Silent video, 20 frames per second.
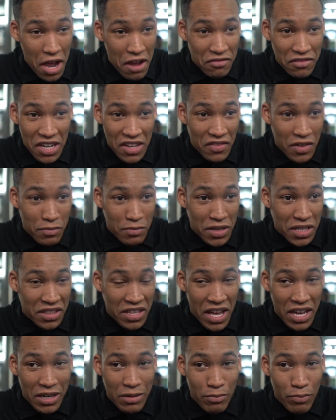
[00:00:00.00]
I've never
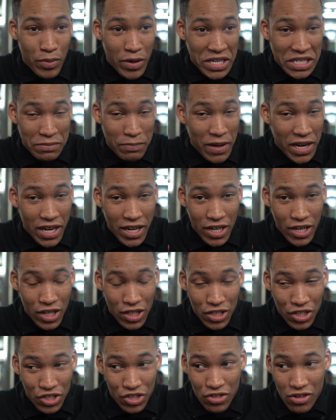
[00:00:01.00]
been that impressed by a
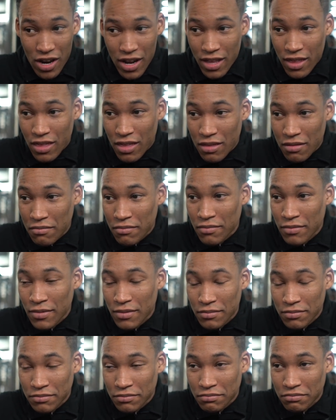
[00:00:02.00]
girl's strength.
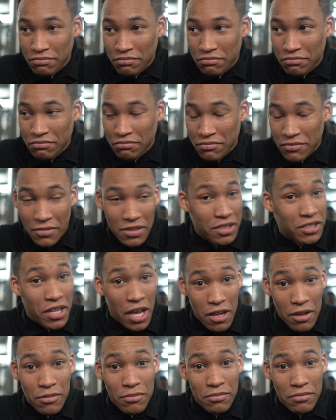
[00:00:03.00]

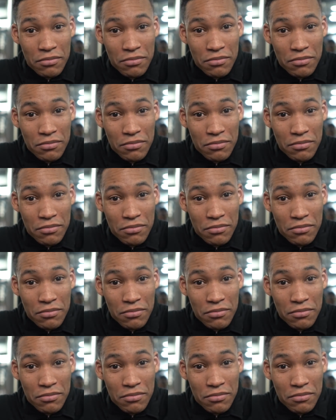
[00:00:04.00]
Anyway.